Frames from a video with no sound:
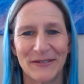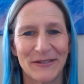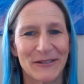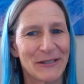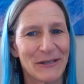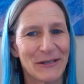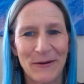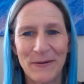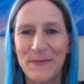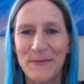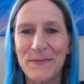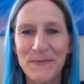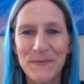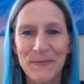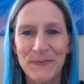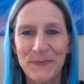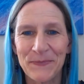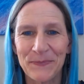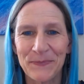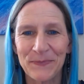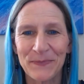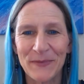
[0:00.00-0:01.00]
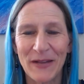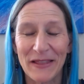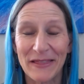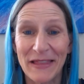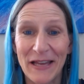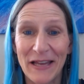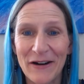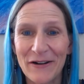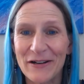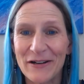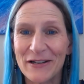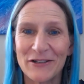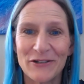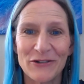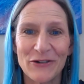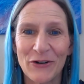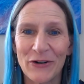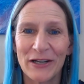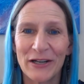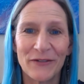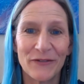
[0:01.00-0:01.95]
So there is your